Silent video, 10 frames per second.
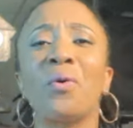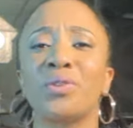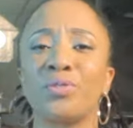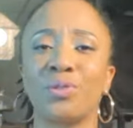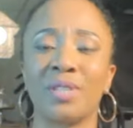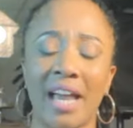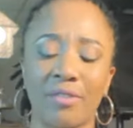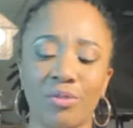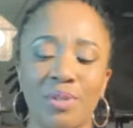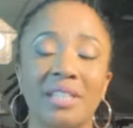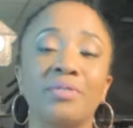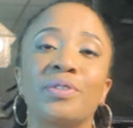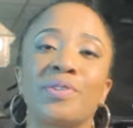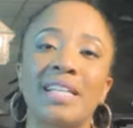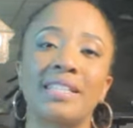all the food. They have three
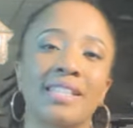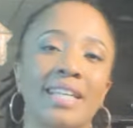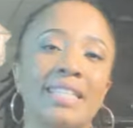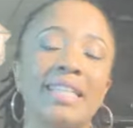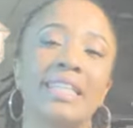different races there. It's